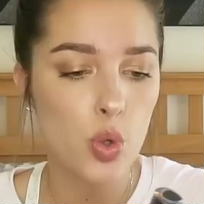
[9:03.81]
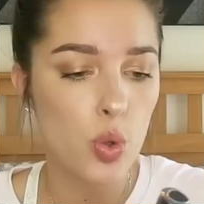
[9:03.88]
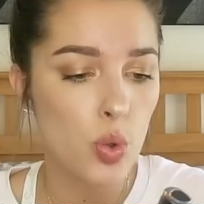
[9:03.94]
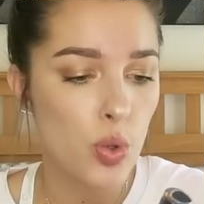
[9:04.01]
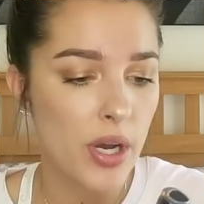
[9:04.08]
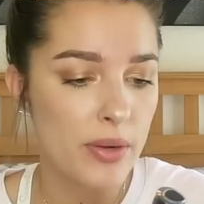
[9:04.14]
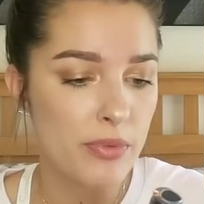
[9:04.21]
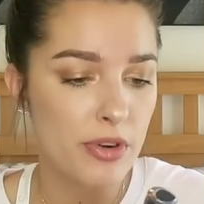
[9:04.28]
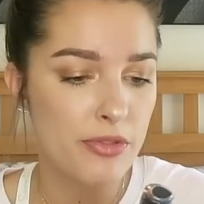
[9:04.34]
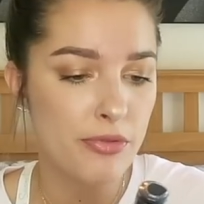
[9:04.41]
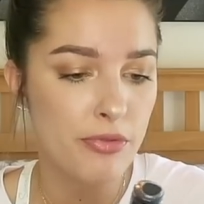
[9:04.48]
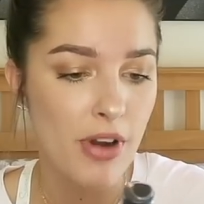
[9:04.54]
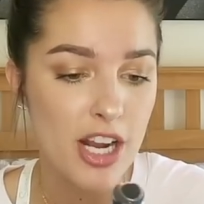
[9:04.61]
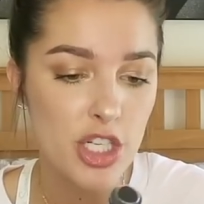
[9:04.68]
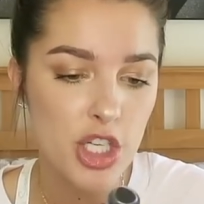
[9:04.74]
cool and
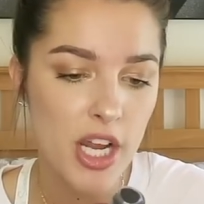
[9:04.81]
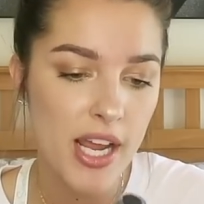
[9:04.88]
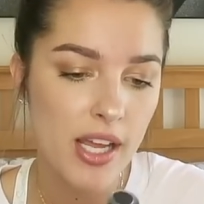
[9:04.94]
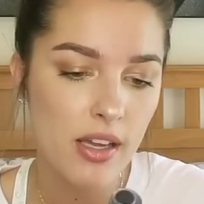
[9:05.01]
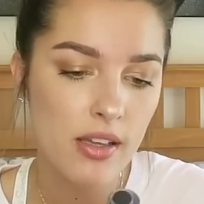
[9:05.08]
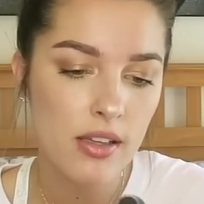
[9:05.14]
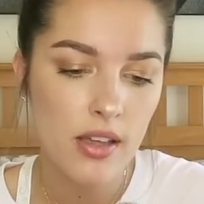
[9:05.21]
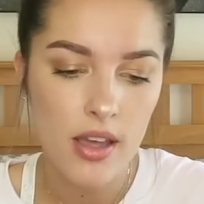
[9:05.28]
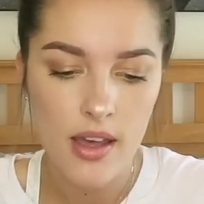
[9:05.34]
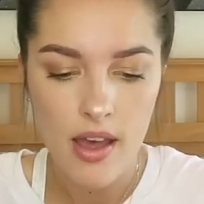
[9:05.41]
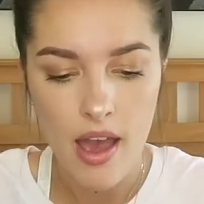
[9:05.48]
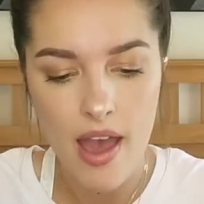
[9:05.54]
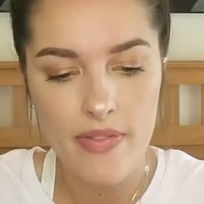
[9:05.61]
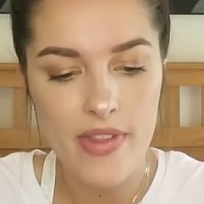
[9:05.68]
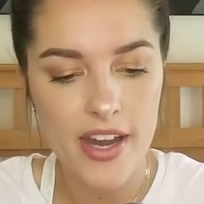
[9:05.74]
refreshing
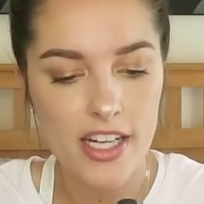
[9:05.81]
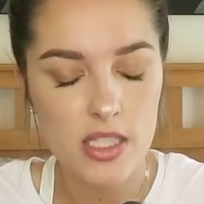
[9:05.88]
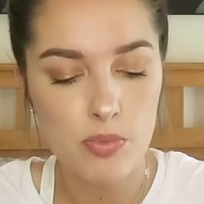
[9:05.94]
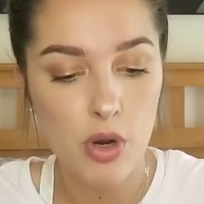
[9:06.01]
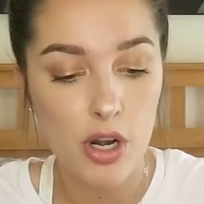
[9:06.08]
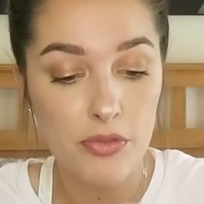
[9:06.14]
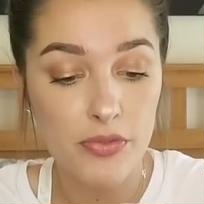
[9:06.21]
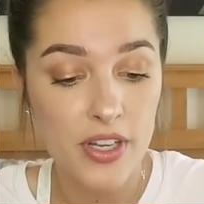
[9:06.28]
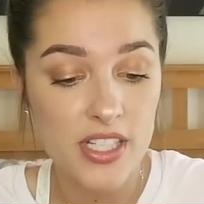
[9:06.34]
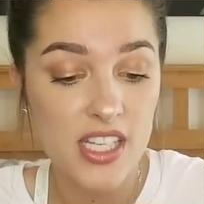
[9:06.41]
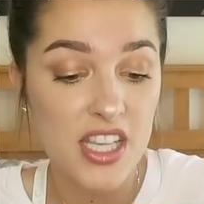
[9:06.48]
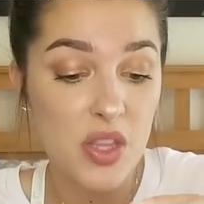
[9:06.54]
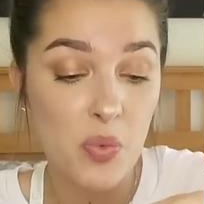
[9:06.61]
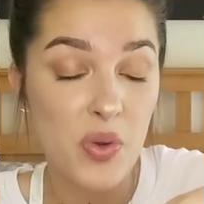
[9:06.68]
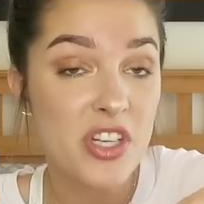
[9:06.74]
and then it's perfect
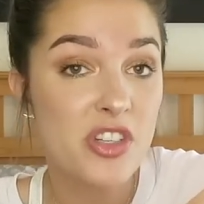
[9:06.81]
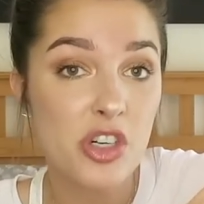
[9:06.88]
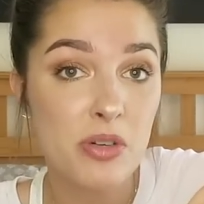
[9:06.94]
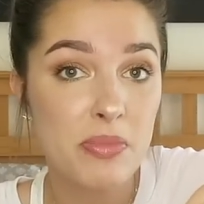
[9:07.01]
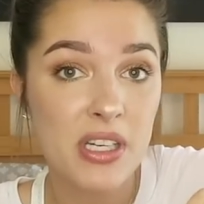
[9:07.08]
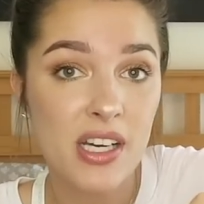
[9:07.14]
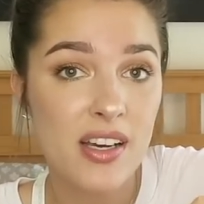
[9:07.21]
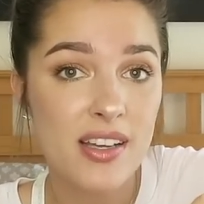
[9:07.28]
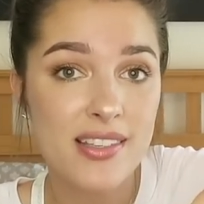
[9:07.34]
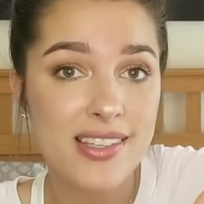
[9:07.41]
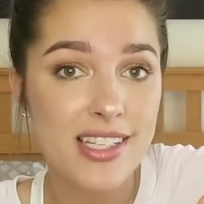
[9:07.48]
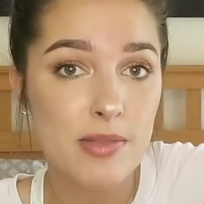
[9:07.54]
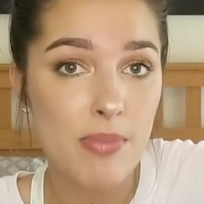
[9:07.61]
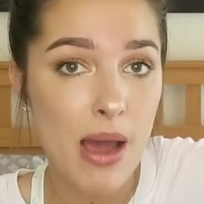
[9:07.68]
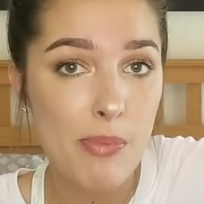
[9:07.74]
in the winter because
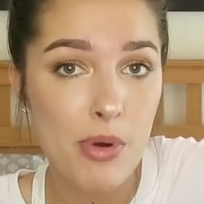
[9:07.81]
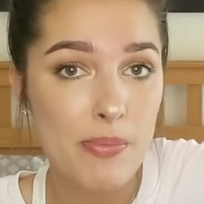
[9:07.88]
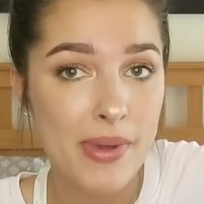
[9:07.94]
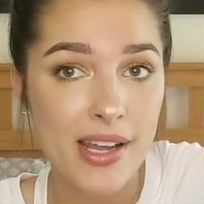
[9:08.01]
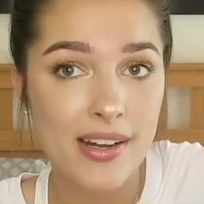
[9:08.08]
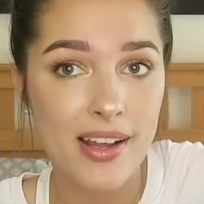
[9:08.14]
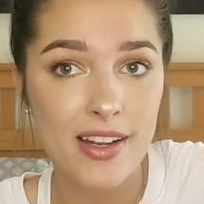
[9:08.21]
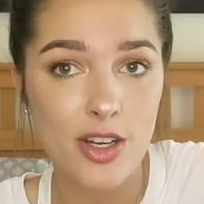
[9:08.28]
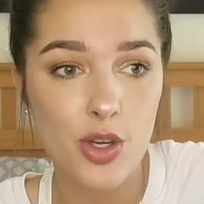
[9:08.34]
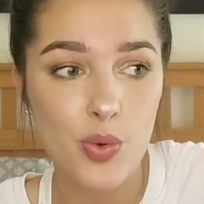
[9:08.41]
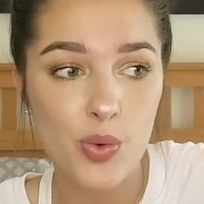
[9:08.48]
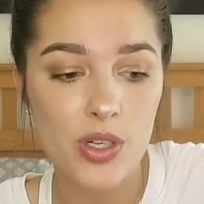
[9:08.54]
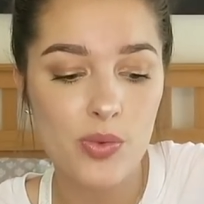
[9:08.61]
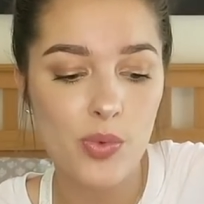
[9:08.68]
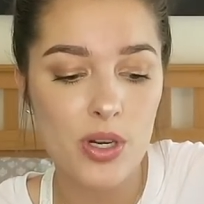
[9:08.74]
it's peppermint and who
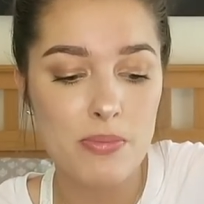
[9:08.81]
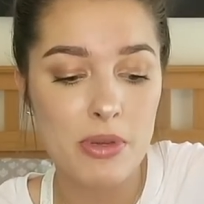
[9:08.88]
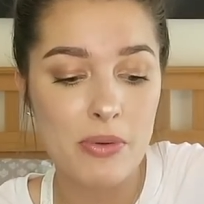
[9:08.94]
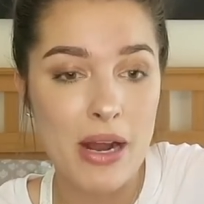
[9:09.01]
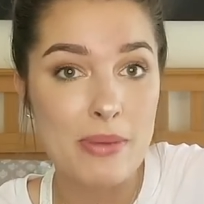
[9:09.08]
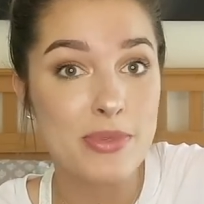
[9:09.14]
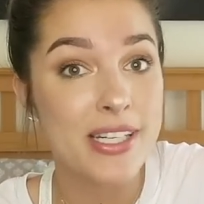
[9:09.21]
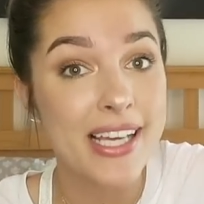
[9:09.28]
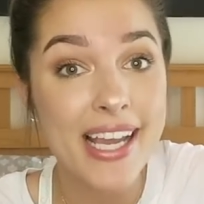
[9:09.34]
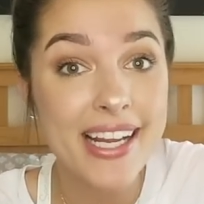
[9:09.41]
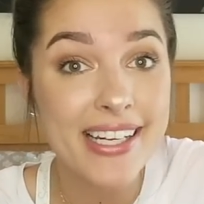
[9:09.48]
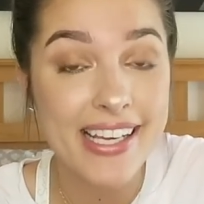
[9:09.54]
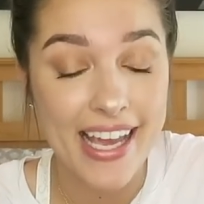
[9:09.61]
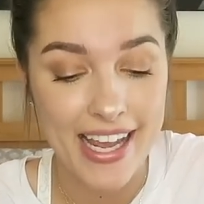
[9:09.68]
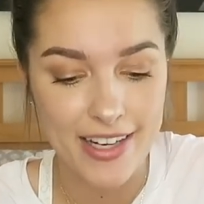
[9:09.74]
wouldn't want to be wrapped in a
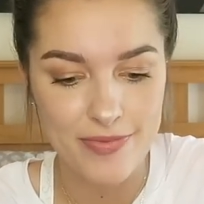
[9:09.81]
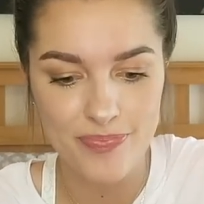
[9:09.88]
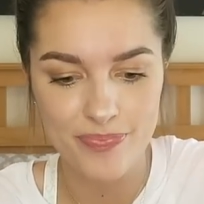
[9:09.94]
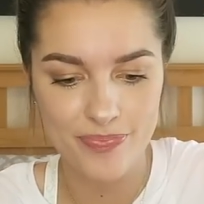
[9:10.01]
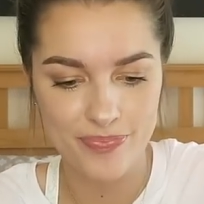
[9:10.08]
candy cane?